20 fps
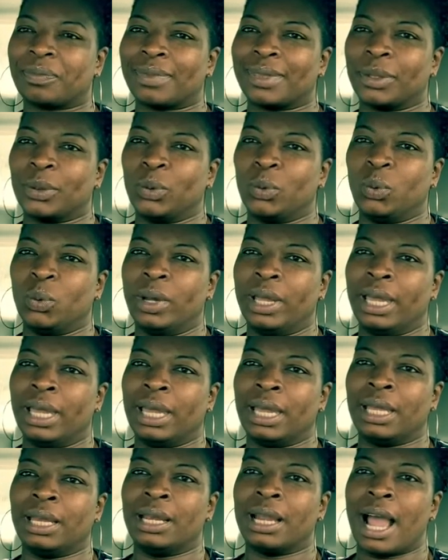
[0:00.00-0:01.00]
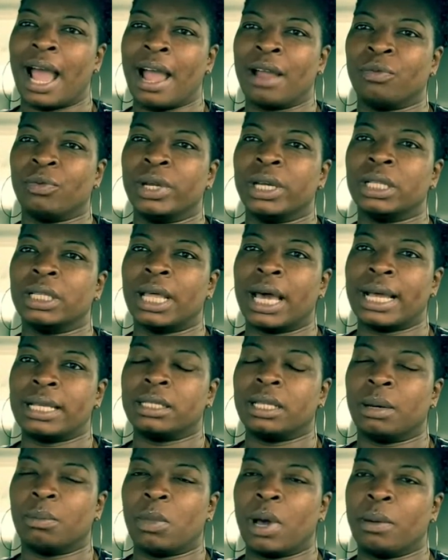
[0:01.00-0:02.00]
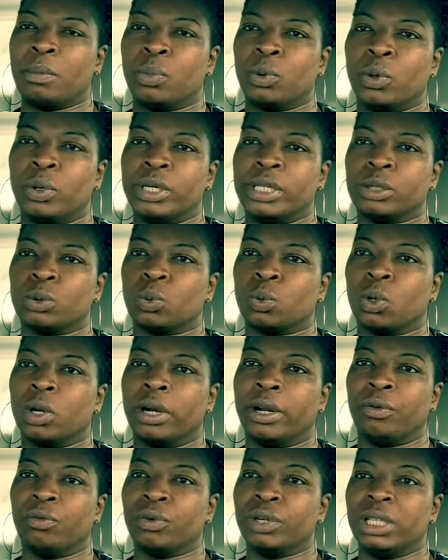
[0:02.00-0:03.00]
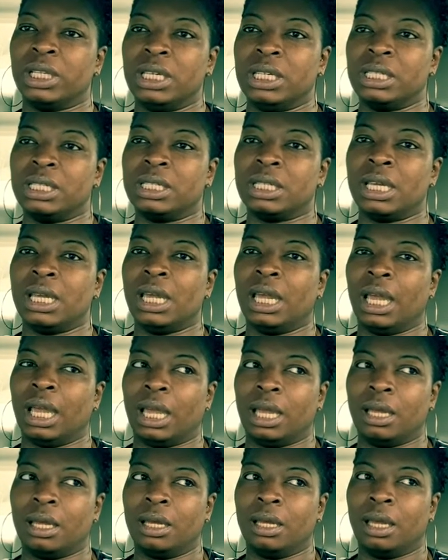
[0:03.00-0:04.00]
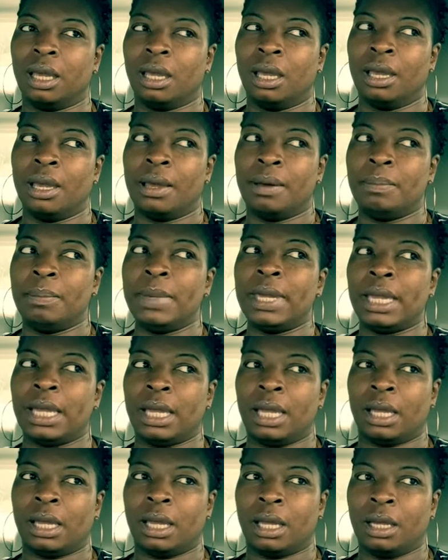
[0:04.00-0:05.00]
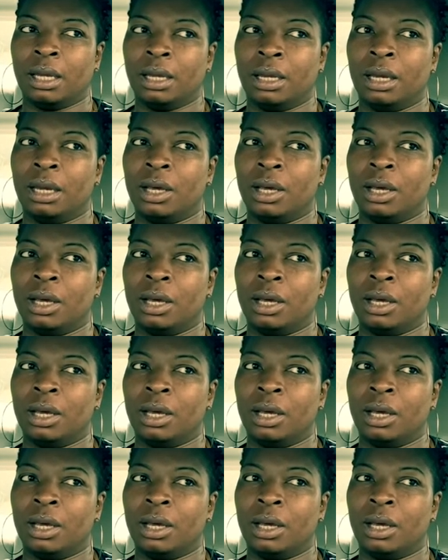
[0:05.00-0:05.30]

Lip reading: When I realized that my boys weren't really seeing me